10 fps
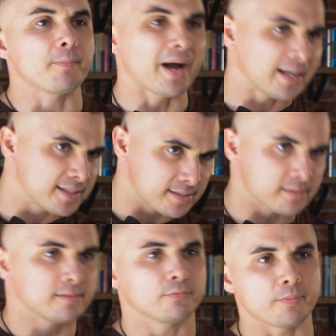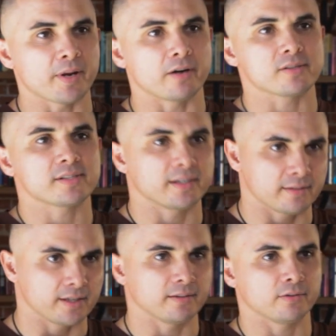minus repairs
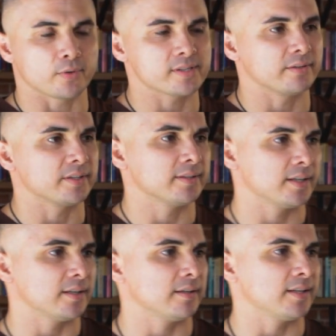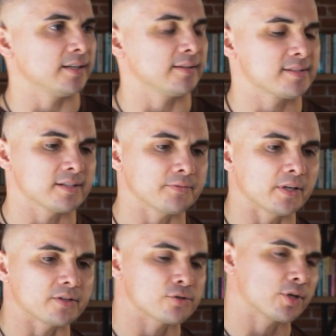and the rest of the stuff
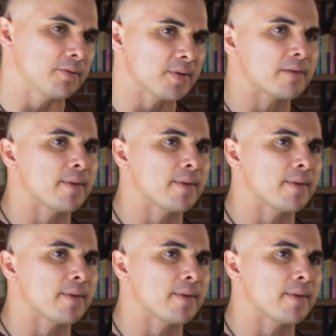on there. So keep that in